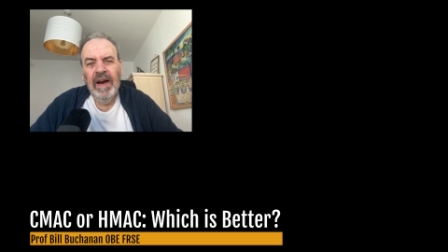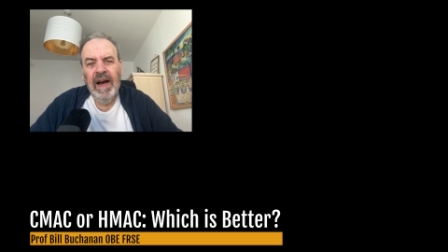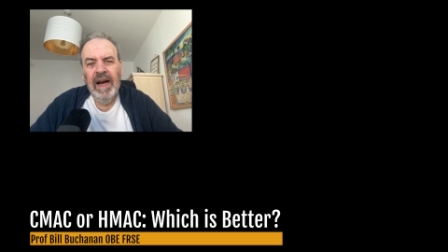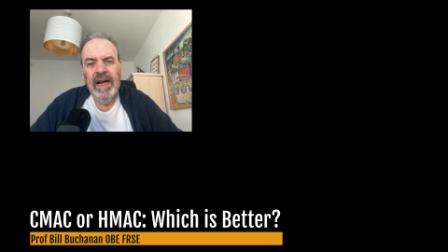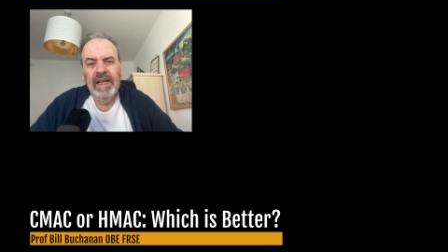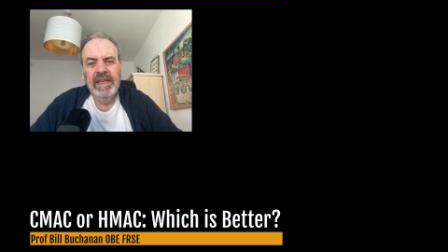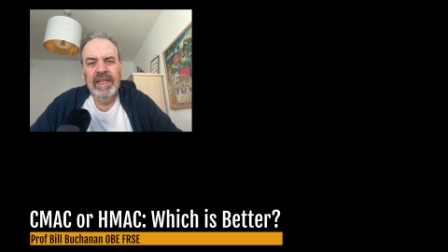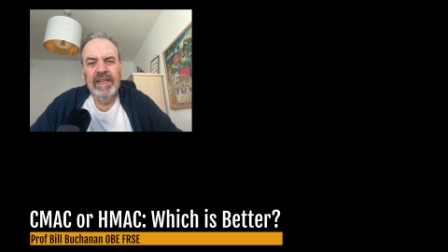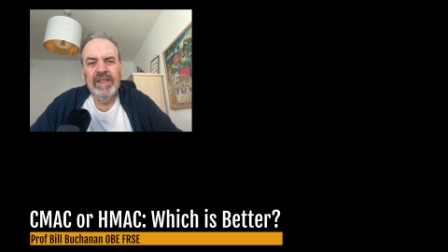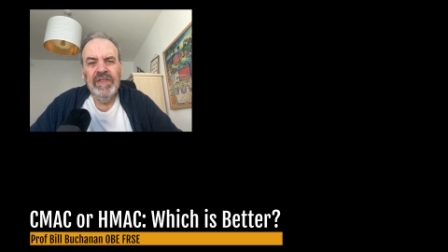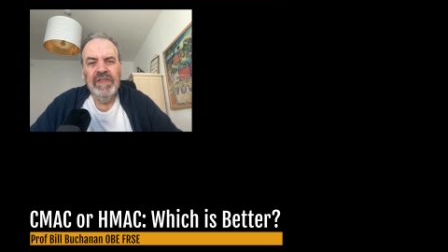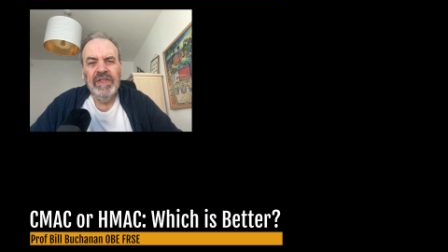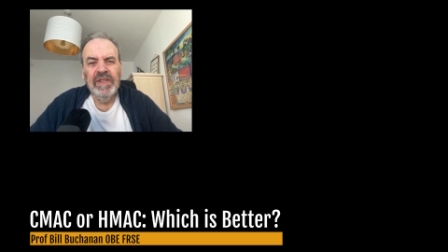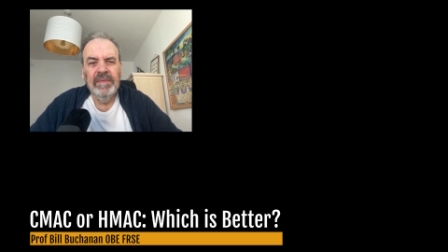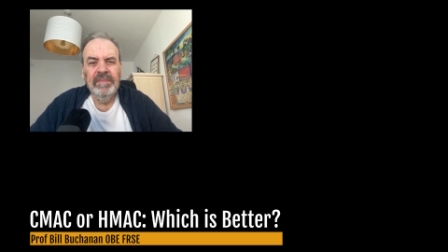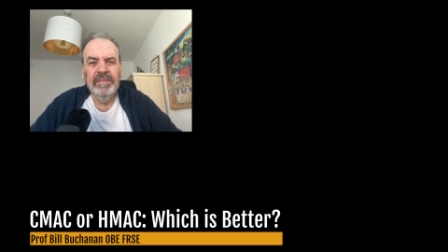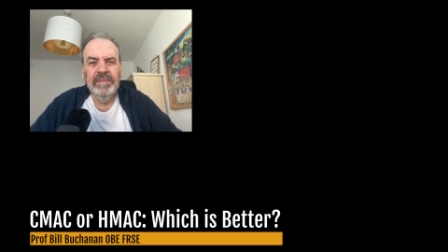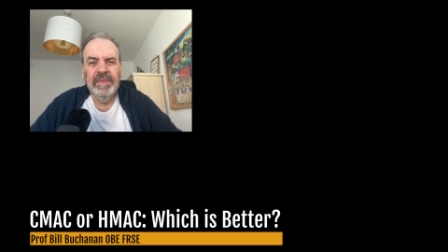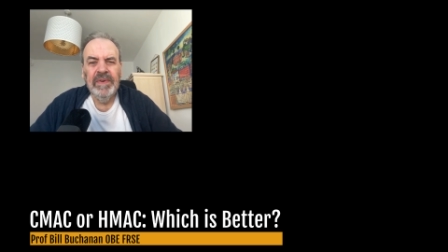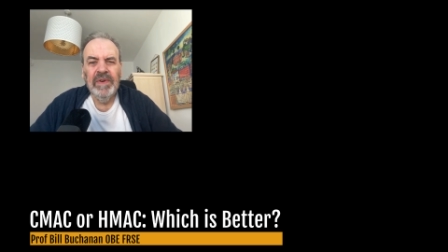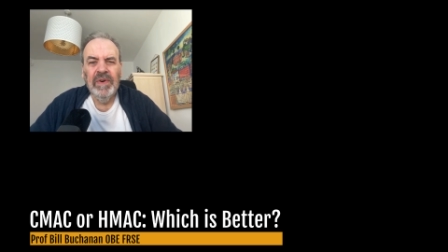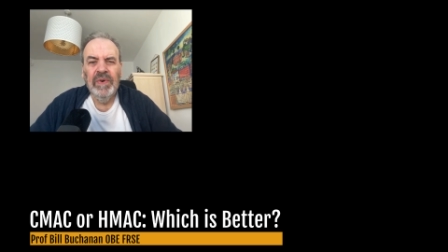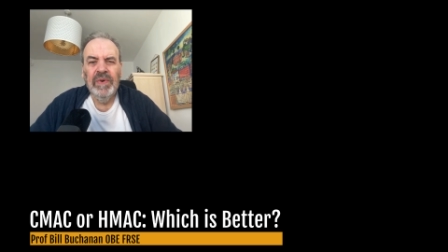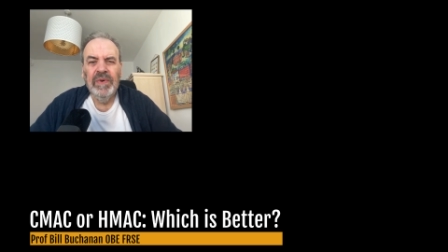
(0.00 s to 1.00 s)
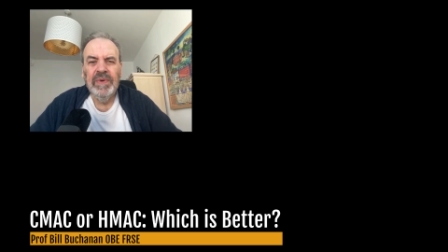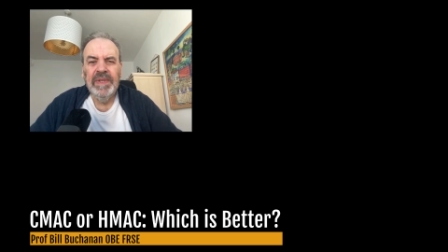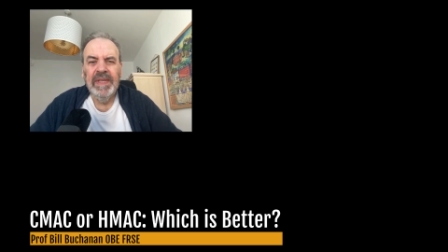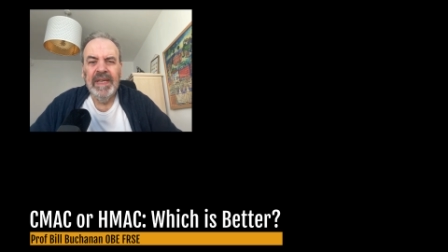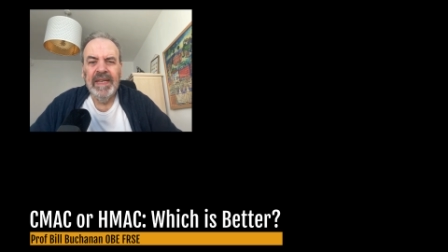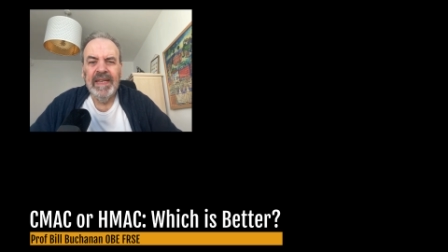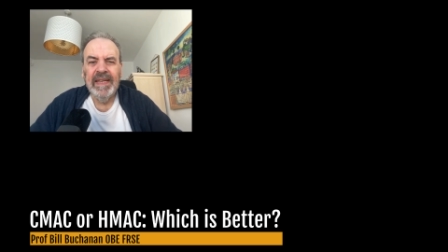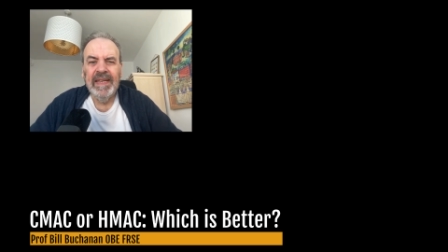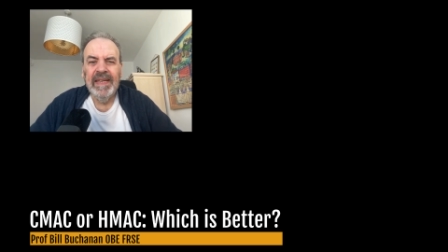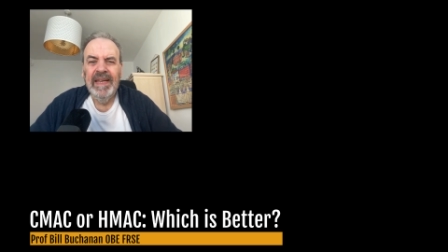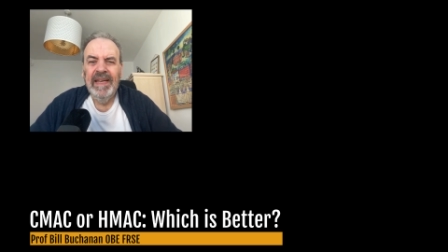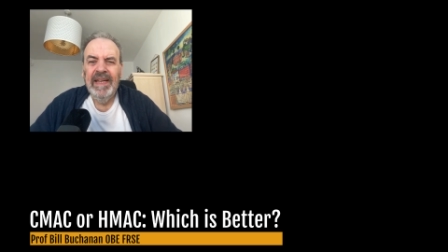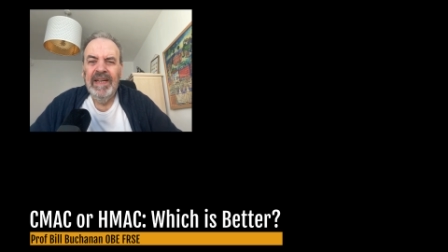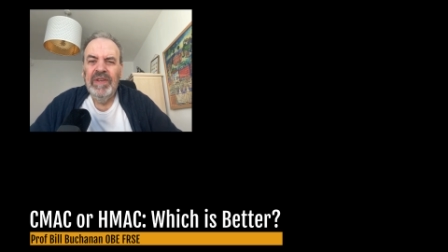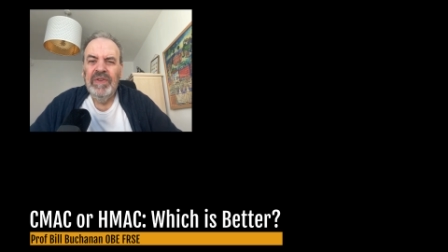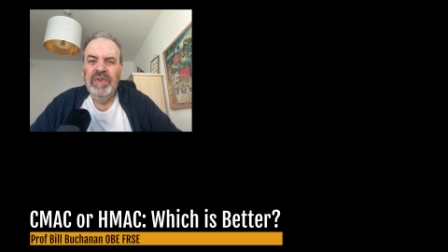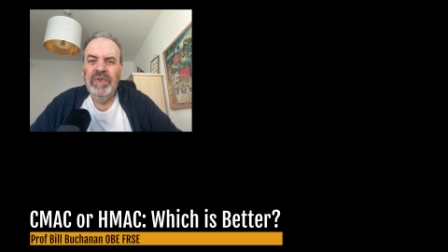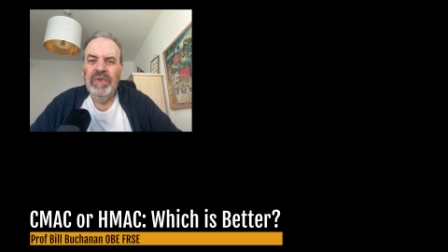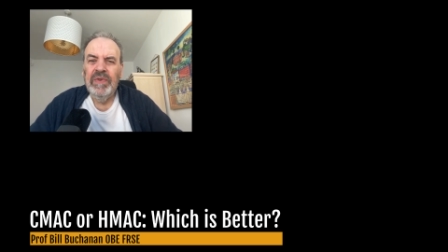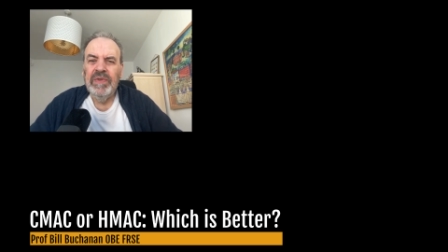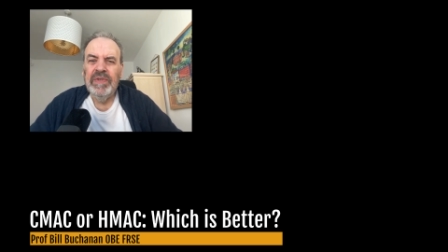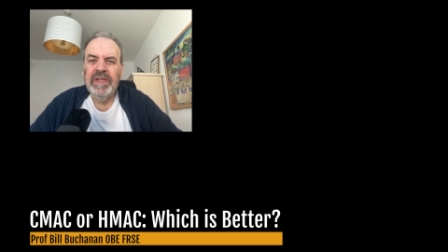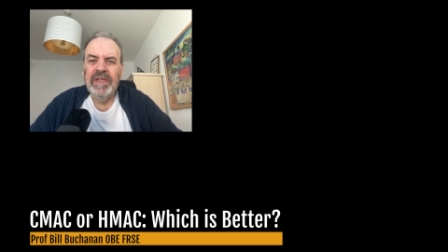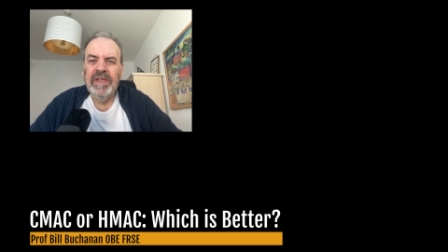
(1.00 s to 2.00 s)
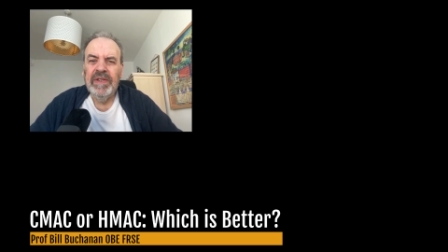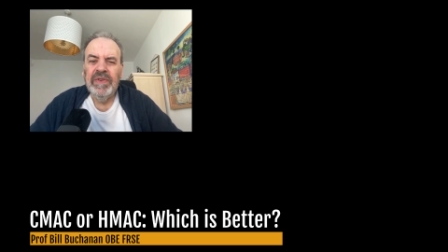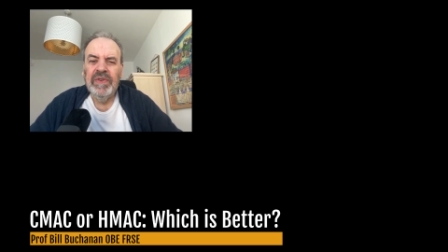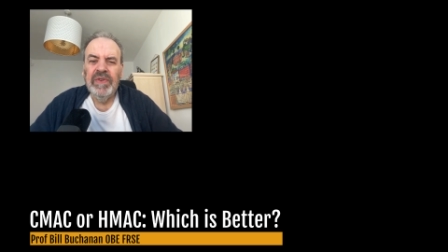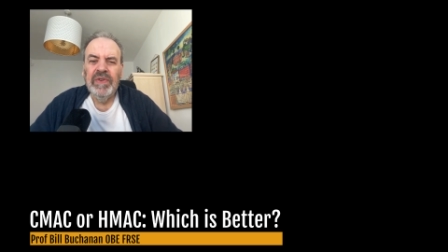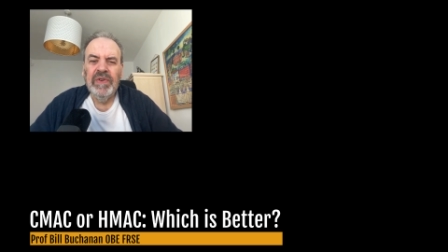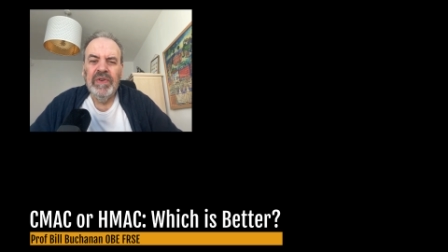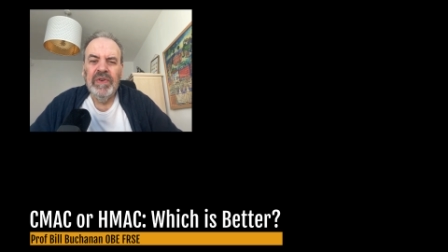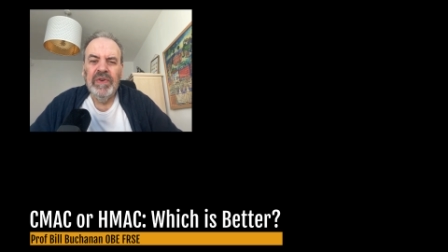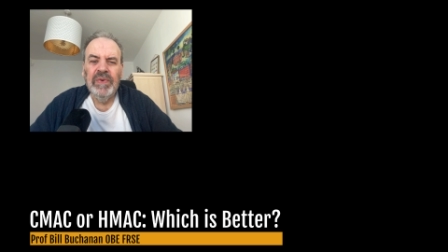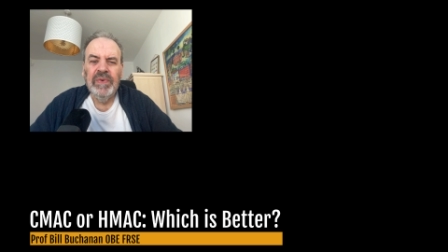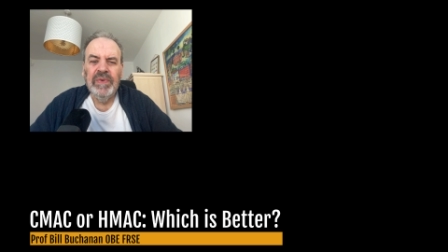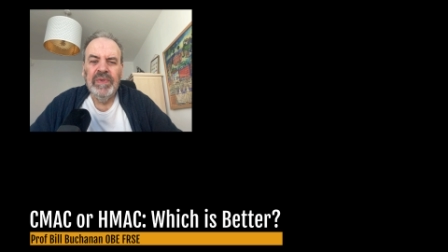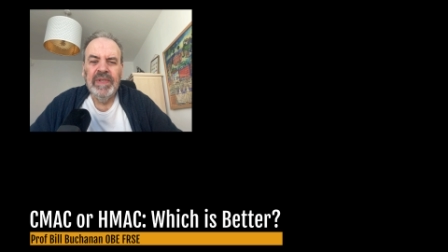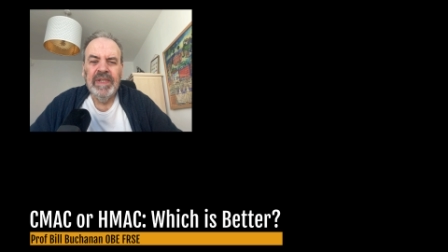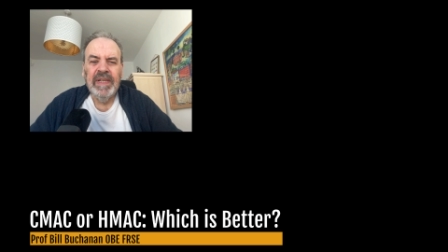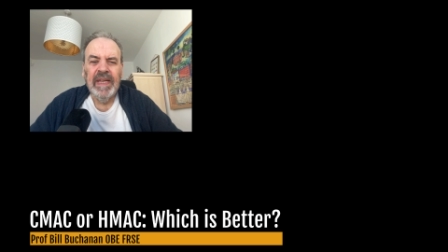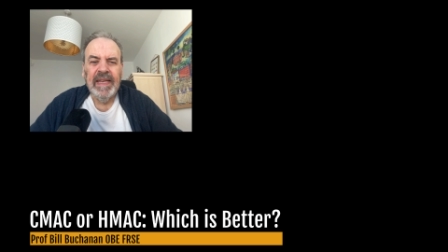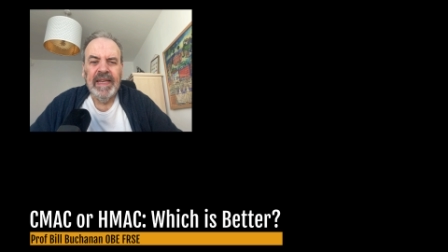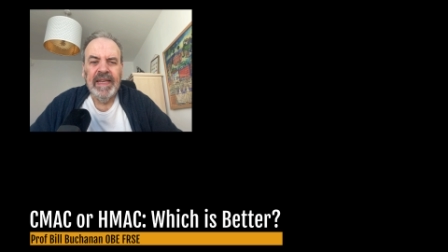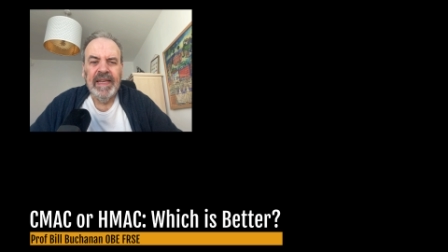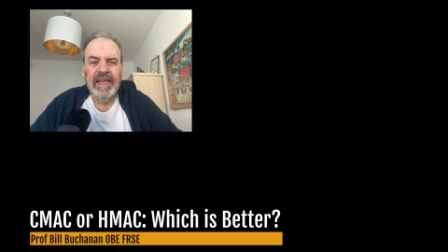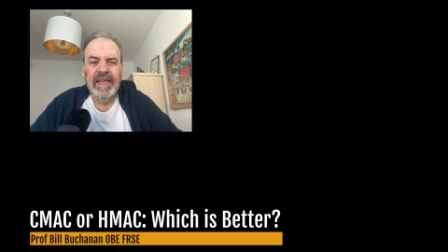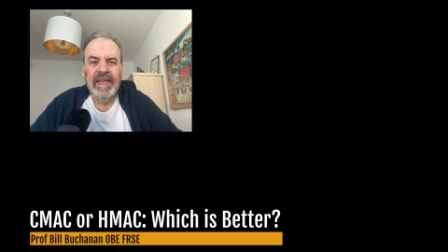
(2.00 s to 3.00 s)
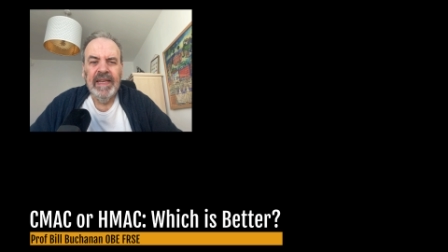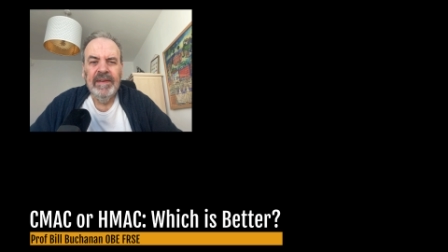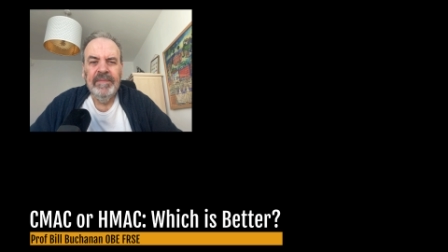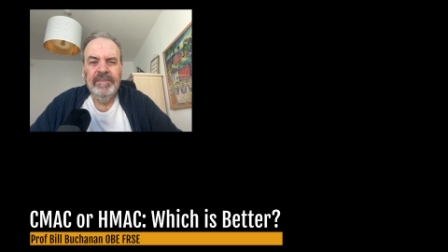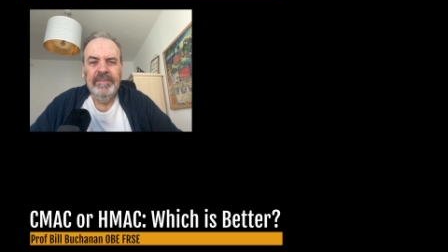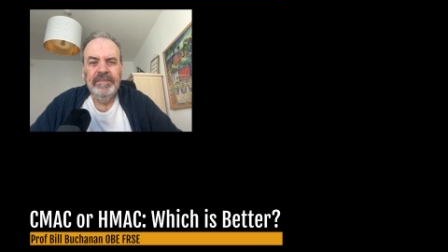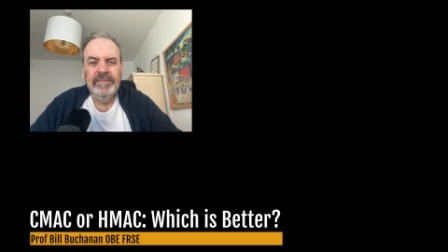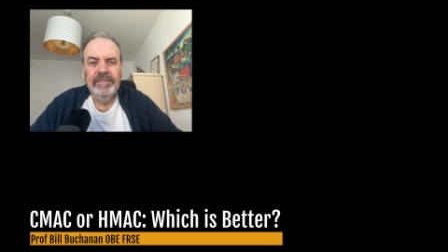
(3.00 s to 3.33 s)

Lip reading: added some coding using Google Tink.